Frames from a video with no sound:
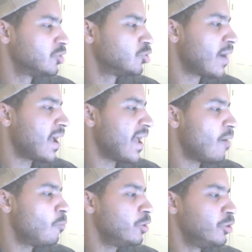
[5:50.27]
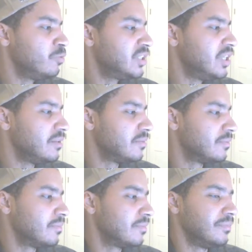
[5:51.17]
Try out what you see.
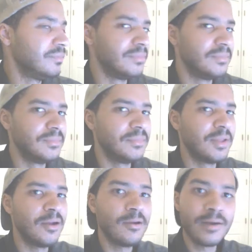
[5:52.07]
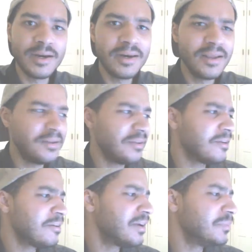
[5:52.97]
All right now, all
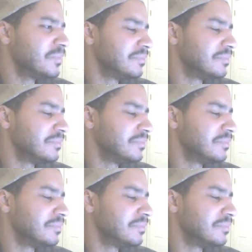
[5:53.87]
right.